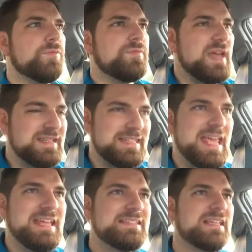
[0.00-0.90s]
that
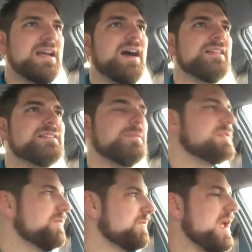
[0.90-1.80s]
takes the concept
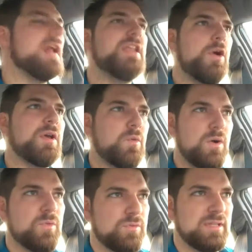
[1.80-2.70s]
of not knowing
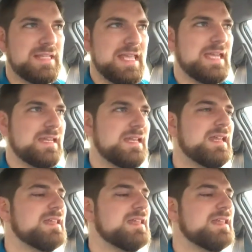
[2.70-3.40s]
what we're really in.